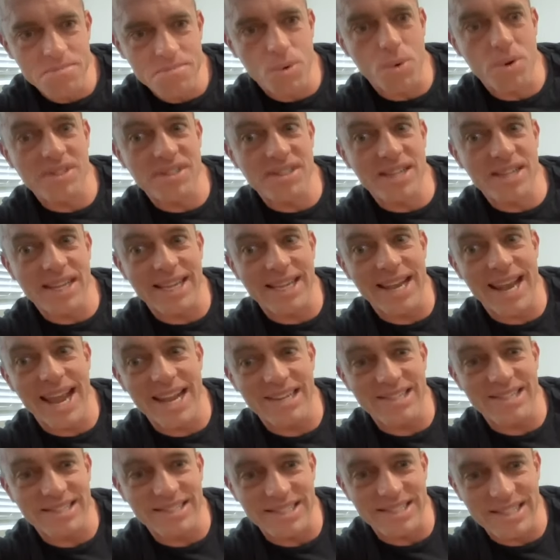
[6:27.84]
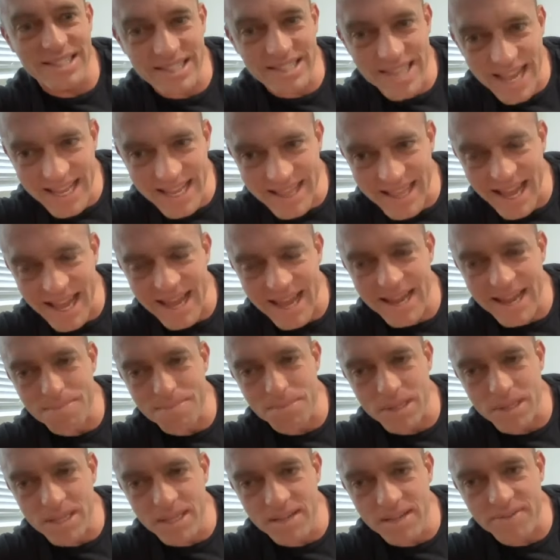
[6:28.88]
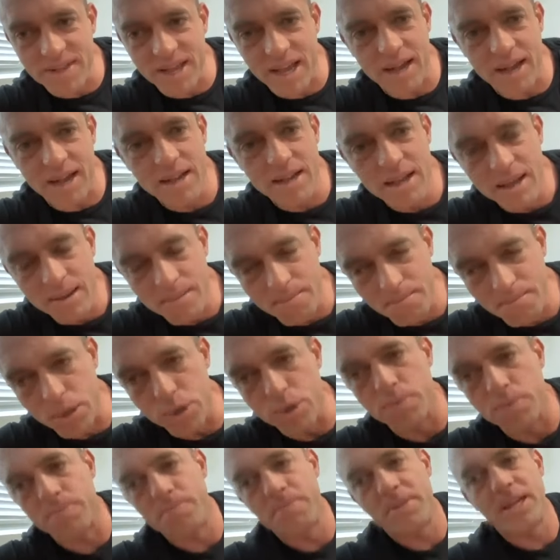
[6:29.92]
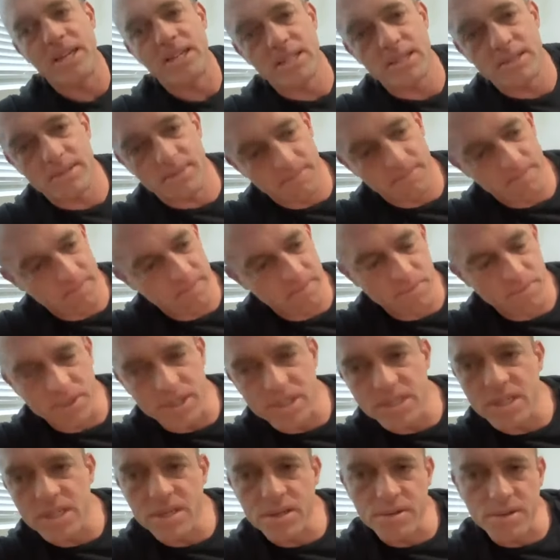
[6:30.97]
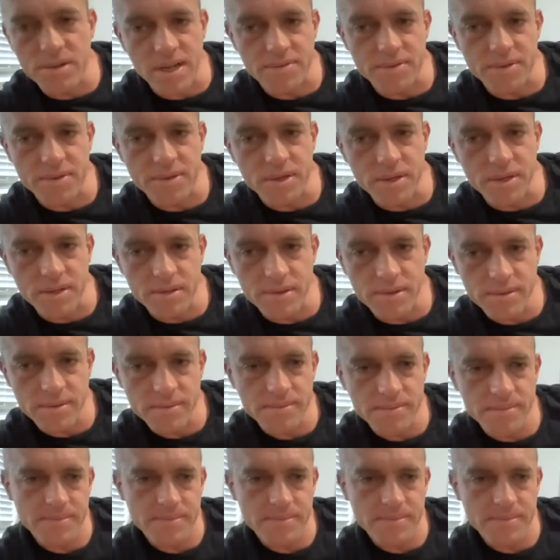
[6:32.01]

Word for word: But once they can actually say that and believe that, boom, they just reached a new level, you know?